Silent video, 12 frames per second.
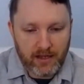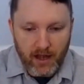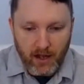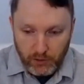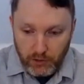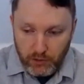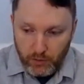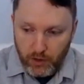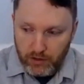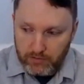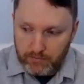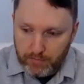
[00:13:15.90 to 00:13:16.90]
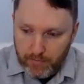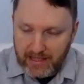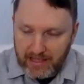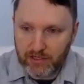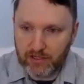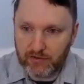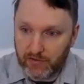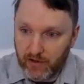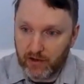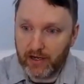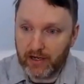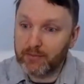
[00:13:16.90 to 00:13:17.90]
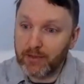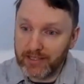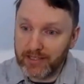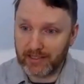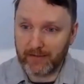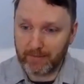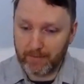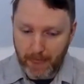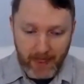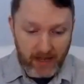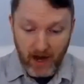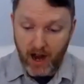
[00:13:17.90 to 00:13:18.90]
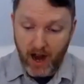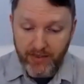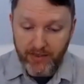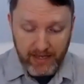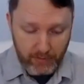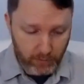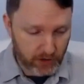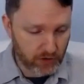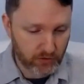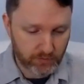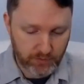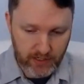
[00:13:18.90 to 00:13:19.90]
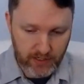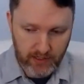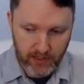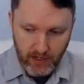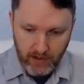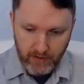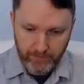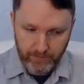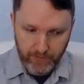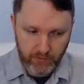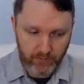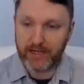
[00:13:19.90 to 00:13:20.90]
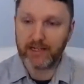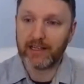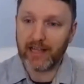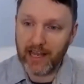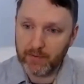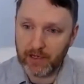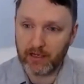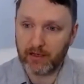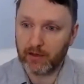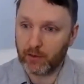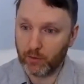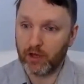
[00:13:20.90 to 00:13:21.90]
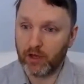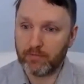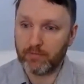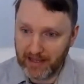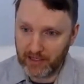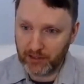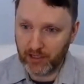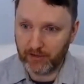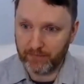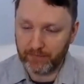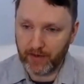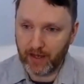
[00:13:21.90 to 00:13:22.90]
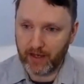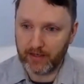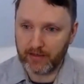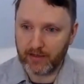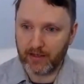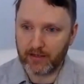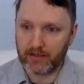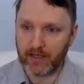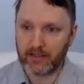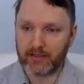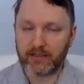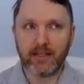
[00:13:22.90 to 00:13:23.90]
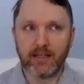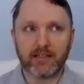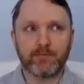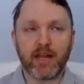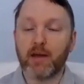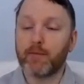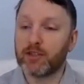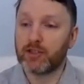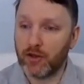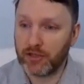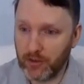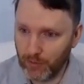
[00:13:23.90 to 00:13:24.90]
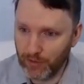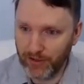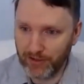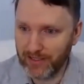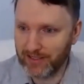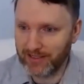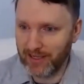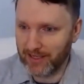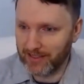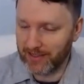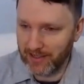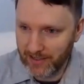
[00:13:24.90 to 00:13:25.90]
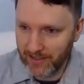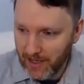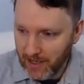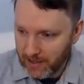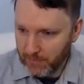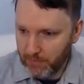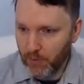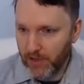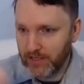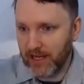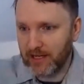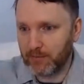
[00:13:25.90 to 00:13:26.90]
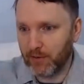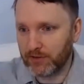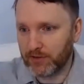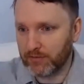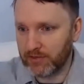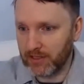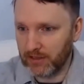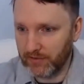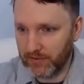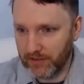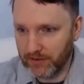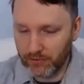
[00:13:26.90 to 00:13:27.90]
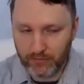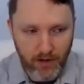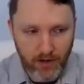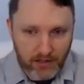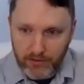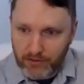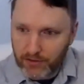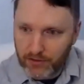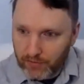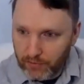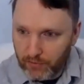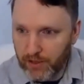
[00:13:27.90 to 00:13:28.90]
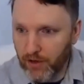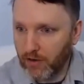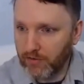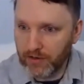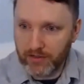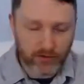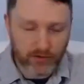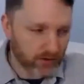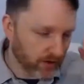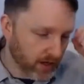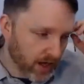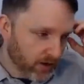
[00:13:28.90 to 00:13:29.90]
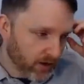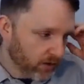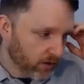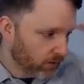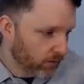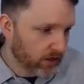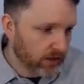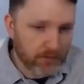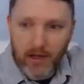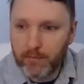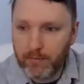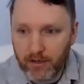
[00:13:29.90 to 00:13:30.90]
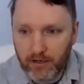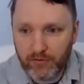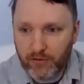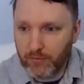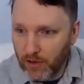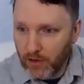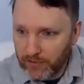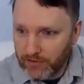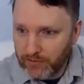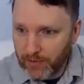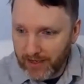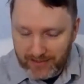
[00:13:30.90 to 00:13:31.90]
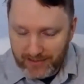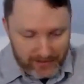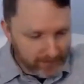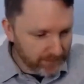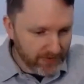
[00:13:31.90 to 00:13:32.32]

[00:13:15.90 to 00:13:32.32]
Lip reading: I'll use the word managers very explicitly. And I think we should be reclaiming the word manager. It's become a dirty word. It's the pointy head boss from Dilbert or Michael Scott from The Office or William Lumberg from The Office Space.